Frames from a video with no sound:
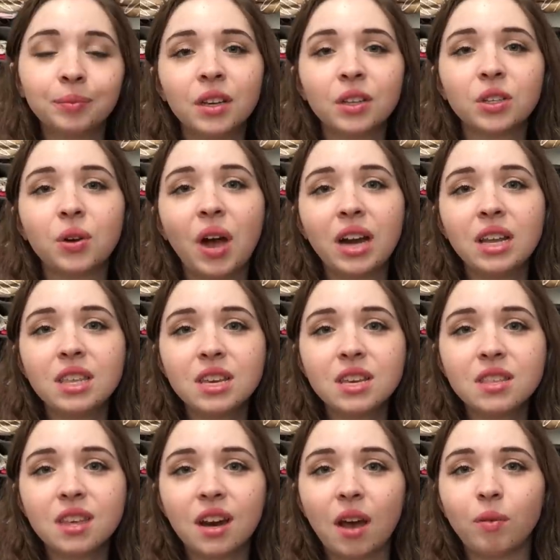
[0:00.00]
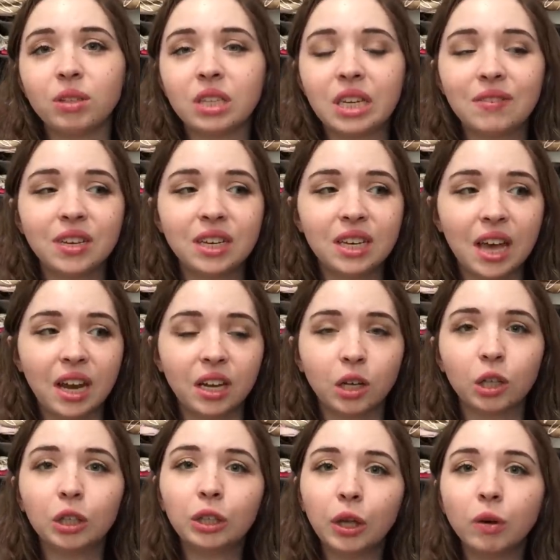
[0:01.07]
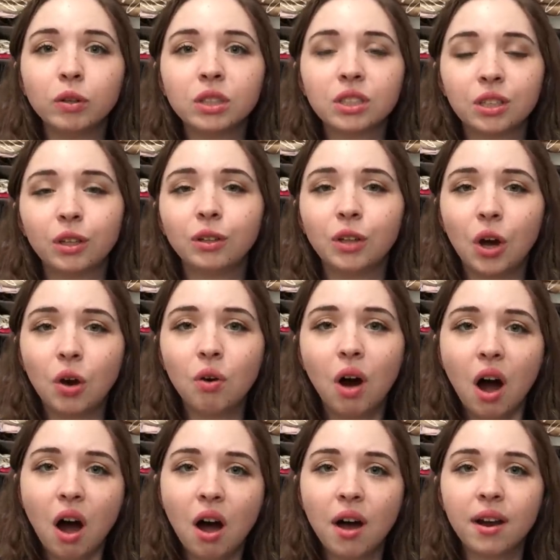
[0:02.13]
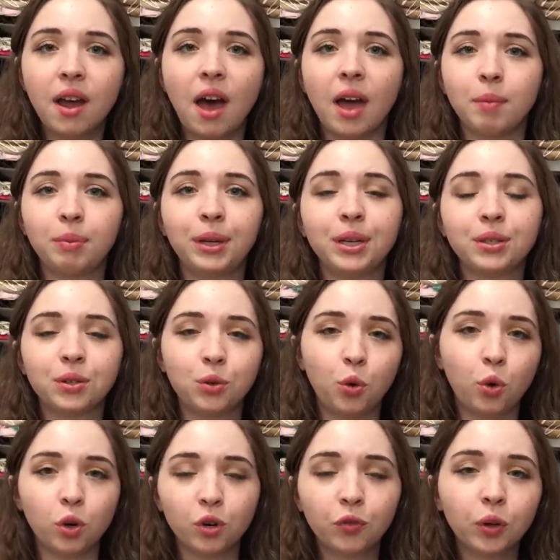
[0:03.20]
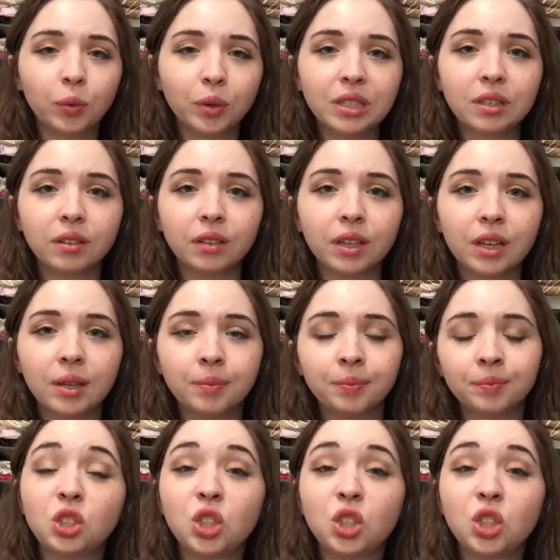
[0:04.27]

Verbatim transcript: So anything that I was even getting close to low on, I placed an order for recently.